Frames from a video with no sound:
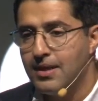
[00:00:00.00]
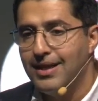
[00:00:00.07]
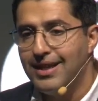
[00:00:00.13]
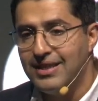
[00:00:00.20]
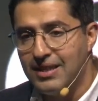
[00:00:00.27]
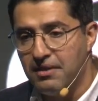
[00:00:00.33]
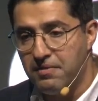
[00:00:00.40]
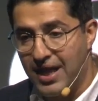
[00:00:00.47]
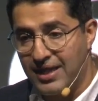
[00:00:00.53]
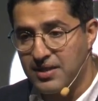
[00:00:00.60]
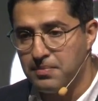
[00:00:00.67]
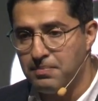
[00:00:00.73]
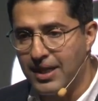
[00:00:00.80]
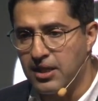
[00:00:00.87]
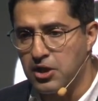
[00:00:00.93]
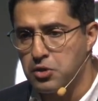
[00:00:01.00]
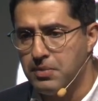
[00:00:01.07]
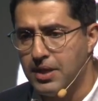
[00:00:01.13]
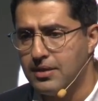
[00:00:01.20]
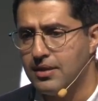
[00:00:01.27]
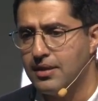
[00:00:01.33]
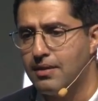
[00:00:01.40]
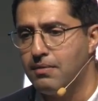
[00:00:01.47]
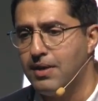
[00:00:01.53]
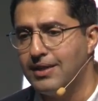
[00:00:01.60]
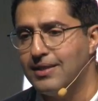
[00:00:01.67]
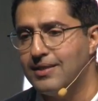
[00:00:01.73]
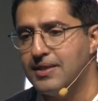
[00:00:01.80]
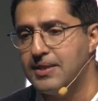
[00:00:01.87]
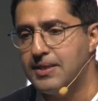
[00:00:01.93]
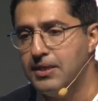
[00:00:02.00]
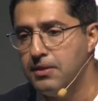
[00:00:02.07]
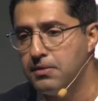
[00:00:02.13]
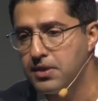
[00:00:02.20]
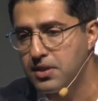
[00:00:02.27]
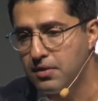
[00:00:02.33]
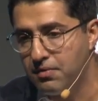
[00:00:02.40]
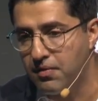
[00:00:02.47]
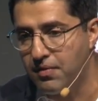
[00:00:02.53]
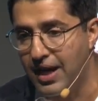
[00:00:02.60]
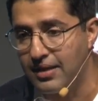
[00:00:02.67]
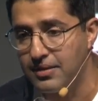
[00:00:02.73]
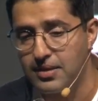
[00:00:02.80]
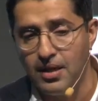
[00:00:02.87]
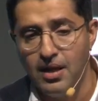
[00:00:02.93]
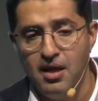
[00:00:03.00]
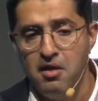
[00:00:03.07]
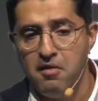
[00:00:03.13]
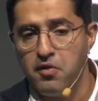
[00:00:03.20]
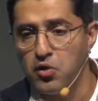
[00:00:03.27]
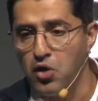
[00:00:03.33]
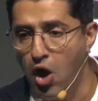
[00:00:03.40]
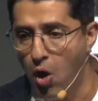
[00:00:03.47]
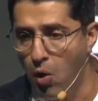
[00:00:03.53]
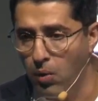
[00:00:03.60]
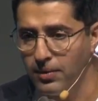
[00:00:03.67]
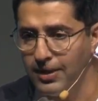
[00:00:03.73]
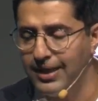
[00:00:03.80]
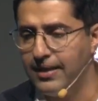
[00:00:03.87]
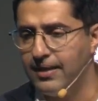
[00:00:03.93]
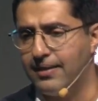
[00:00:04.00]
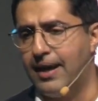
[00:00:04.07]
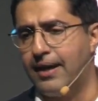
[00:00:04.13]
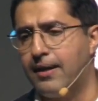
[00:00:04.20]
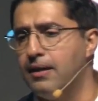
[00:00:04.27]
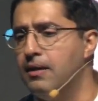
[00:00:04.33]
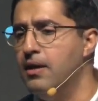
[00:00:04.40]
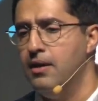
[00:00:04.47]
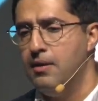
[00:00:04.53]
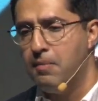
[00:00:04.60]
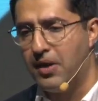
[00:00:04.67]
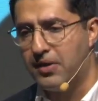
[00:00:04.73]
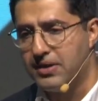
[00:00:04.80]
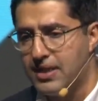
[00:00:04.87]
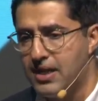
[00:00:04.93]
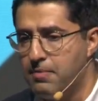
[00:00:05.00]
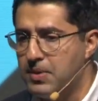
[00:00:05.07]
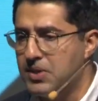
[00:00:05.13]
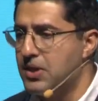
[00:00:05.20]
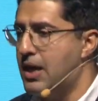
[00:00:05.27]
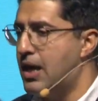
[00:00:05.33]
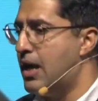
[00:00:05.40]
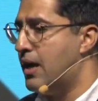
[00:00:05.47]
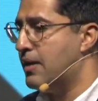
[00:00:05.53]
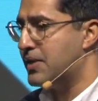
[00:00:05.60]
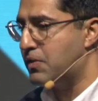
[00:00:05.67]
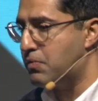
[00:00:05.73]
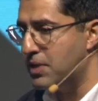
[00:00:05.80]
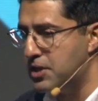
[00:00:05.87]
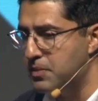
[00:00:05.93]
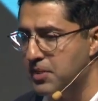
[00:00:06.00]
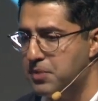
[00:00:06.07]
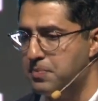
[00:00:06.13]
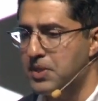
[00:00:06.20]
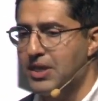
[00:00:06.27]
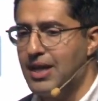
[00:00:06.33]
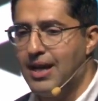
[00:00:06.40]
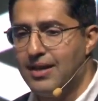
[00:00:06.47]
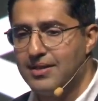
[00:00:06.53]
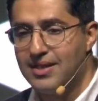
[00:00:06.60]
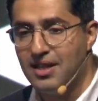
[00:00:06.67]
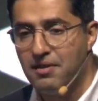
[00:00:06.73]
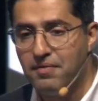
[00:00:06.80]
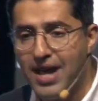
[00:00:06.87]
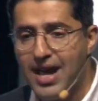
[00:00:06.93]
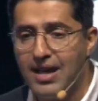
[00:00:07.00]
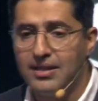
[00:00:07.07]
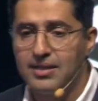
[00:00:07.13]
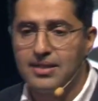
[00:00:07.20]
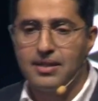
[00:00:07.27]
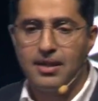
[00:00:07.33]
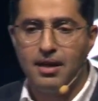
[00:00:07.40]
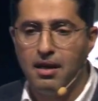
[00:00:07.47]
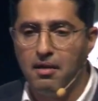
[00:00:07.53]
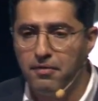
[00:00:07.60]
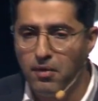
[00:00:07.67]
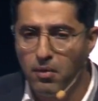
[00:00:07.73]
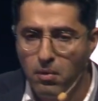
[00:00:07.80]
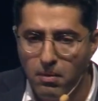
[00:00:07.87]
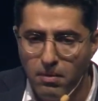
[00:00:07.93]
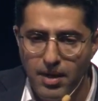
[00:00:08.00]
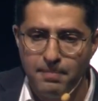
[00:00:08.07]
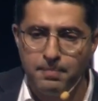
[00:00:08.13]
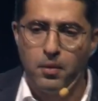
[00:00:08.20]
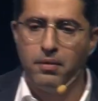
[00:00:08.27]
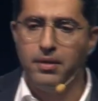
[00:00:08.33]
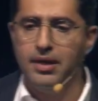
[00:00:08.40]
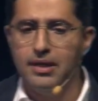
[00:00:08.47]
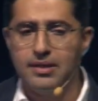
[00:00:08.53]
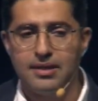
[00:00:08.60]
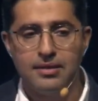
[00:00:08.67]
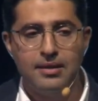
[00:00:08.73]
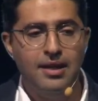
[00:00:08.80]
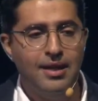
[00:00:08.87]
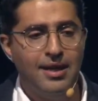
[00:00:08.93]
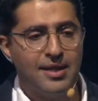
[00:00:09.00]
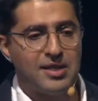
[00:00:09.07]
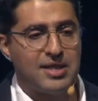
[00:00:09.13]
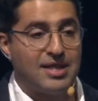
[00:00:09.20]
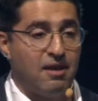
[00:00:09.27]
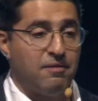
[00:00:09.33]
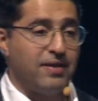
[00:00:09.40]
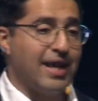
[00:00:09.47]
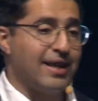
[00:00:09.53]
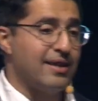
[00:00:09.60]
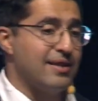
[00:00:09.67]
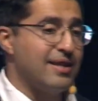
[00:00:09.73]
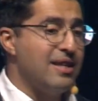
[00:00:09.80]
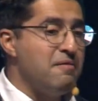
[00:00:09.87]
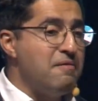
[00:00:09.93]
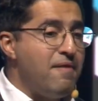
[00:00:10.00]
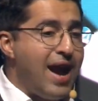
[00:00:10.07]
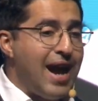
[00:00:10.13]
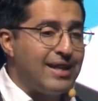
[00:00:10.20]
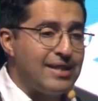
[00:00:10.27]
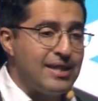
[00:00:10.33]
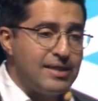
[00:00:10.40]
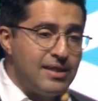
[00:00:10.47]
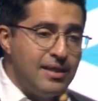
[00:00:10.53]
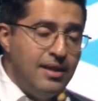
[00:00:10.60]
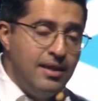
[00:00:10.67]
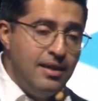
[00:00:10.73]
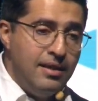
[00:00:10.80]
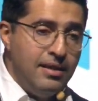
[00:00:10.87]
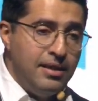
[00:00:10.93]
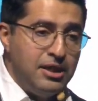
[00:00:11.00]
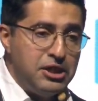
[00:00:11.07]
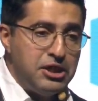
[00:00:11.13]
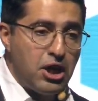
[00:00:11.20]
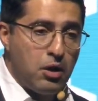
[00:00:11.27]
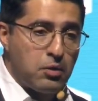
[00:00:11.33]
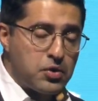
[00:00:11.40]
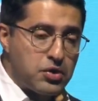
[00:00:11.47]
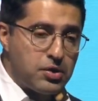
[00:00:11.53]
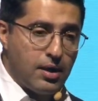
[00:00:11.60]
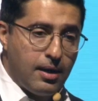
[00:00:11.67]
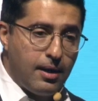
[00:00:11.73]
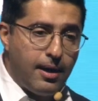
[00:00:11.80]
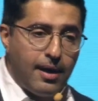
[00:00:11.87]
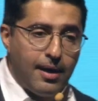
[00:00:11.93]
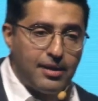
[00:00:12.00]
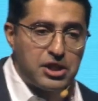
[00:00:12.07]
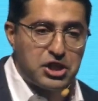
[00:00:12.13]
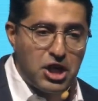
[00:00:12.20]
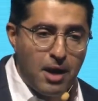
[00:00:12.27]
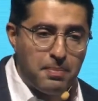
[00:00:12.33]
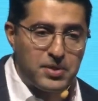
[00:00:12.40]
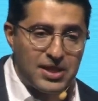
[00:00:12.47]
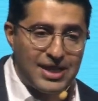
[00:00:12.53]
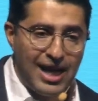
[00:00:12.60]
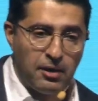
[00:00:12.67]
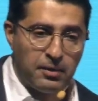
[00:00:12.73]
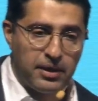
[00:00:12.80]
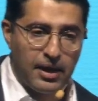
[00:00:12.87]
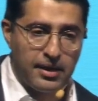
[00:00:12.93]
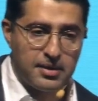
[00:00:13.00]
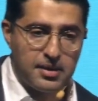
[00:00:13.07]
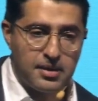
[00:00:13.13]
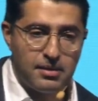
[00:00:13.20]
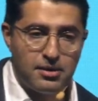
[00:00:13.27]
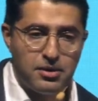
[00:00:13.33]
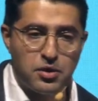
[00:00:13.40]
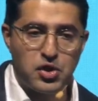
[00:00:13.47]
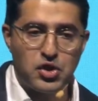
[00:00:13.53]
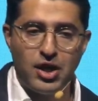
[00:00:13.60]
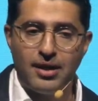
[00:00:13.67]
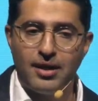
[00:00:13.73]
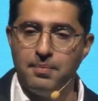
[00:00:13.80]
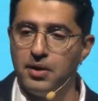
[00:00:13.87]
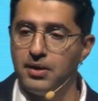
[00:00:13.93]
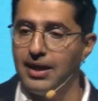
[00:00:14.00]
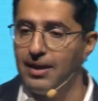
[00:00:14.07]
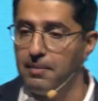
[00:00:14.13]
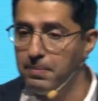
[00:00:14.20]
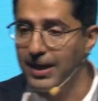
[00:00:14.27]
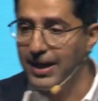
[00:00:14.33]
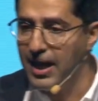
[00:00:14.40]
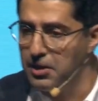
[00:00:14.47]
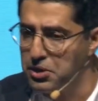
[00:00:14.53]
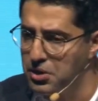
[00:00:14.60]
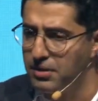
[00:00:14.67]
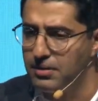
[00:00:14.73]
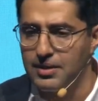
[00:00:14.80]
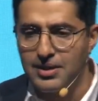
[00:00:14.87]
in events management, and created a series of events for the whole year, like Mother Day bazaars, Christmas bazaars, and events for employees and stuff like that, and invited those shops and outlets to sign up on an application.